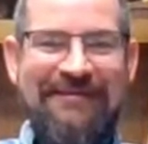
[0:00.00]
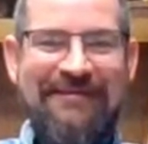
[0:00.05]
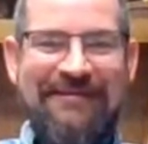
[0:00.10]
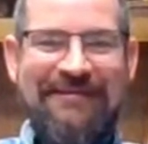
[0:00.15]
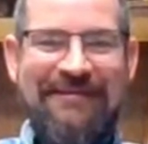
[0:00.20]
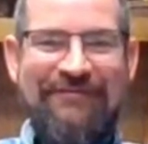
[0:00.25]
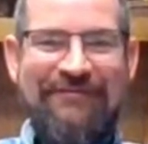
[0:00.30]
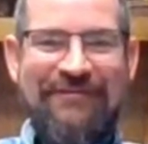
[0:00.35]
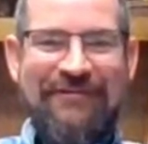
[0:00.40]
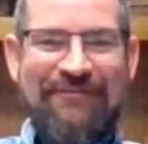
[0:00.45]

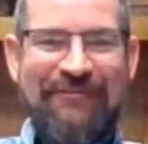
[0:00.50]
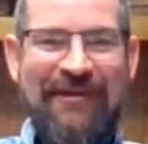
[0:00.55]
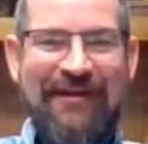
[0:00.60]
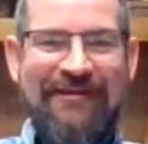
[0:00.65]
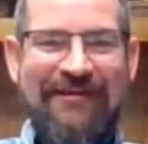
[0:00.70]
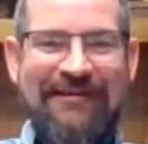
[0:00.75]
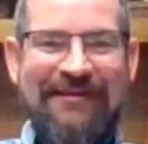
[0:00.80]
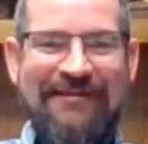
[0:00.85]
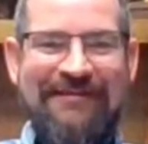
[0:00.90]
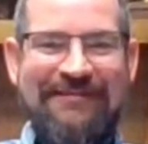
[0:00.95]
give them
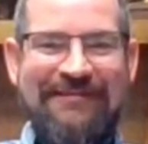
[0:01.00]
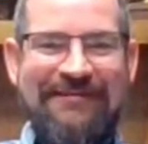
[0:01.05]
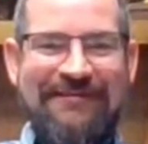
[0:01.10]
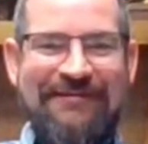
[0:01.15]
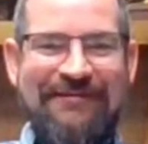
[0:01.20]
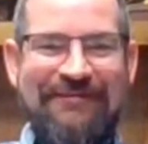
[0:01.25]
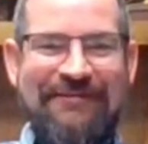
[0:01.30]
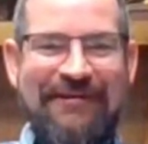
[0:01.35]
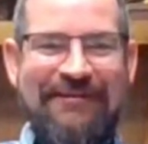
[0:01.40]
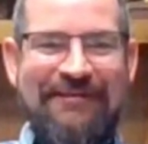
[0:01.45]
out at
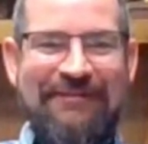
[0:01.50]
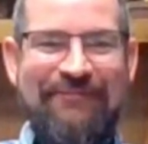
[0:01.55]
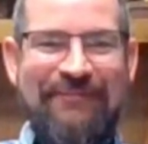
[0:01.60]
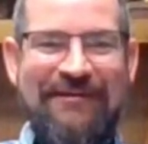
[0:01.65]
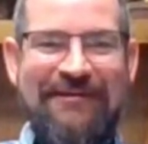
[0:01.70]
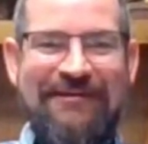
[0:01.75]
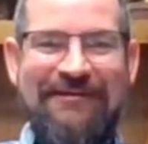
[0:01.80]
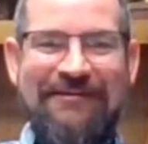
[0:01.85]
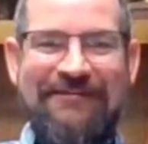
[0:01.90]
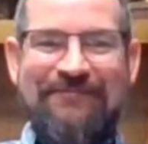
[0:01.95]
the
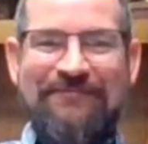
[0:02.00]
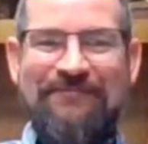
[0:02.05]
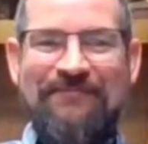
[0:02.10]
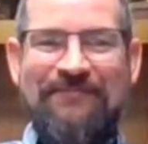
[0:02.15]
meeting.